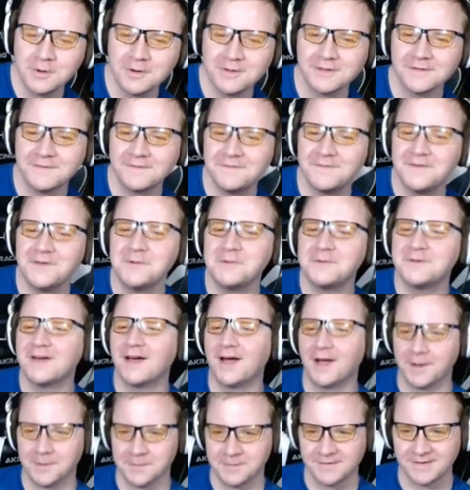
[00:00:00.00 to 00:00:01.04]
the few
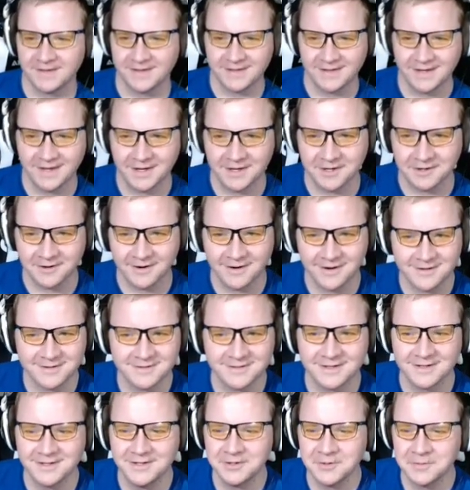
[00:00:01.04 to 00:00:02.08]
times that the Ager actually
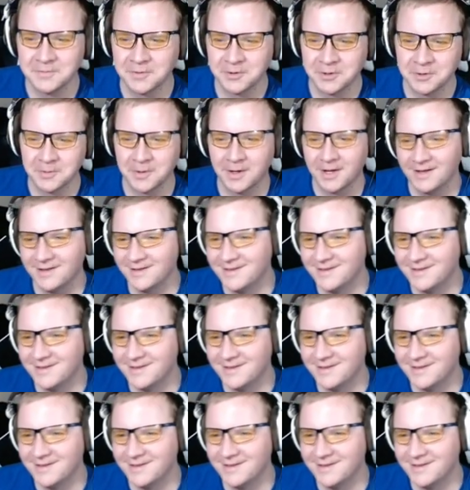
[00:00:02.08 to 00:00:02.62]
can do pretty well.